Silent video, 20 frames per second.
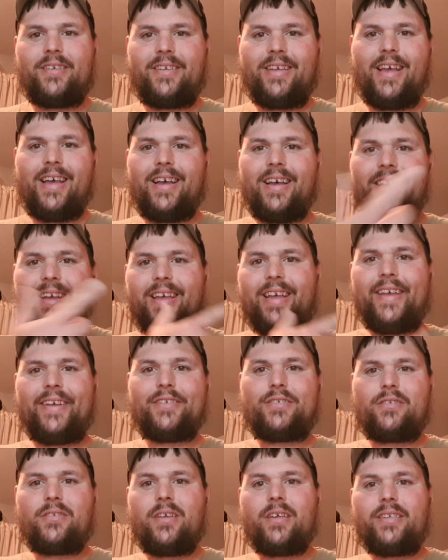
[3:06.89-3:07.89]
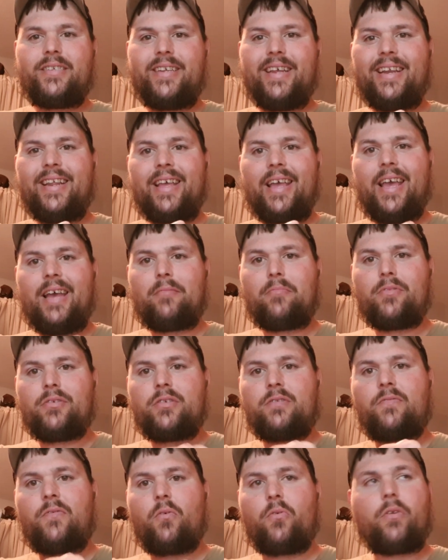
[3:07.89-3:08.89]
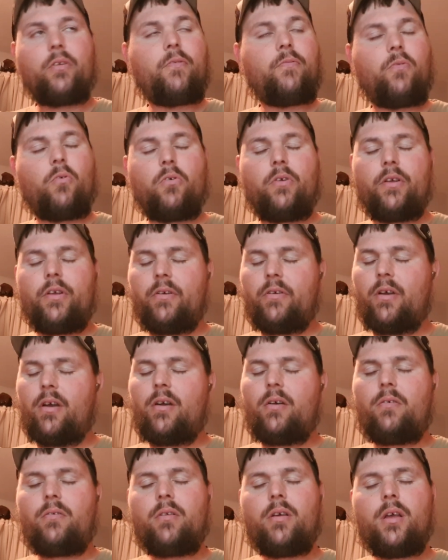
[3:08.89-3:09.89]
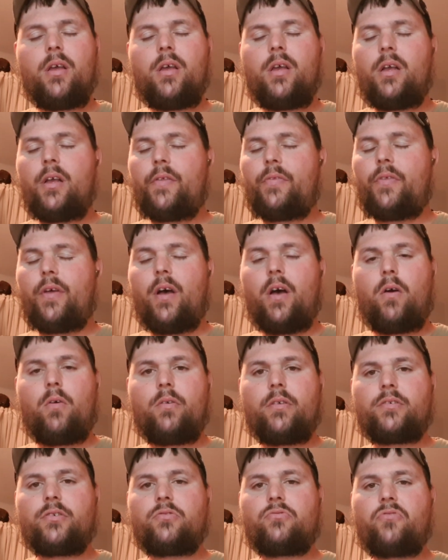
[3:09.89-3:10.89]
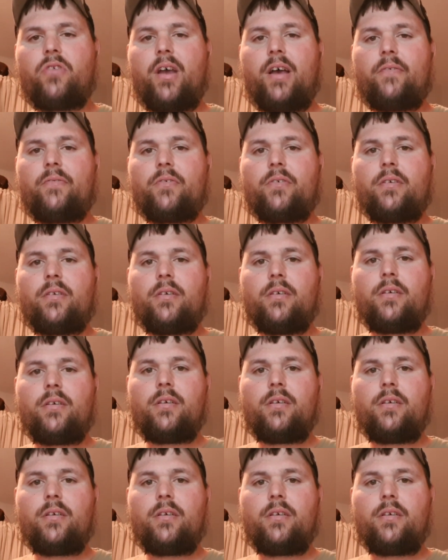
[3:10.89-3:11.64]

Yeah, he's Denny Hamlin's 44-year-old, the oldest driver